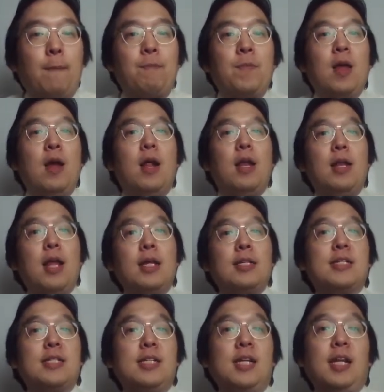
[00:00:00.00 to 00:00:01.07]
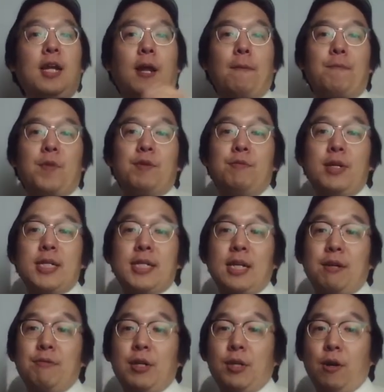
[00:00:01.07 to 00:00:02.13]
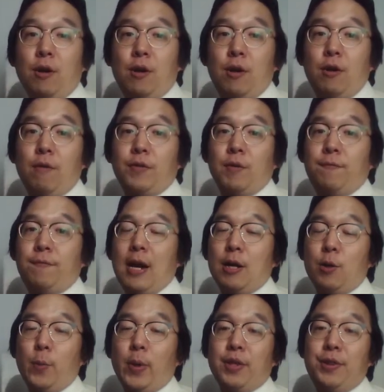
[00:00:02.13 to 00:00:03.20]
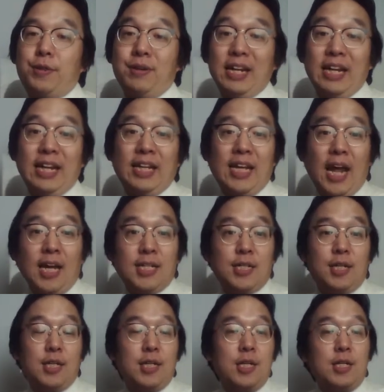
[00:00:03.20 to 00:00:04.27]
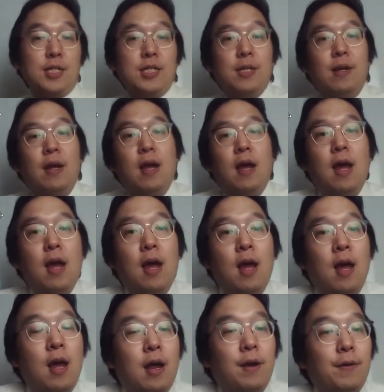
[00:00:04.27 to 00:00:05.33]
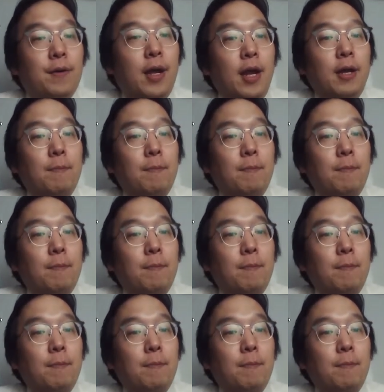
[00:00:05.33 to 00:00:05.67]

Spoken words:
let's see the risk and return of the following three cases, right?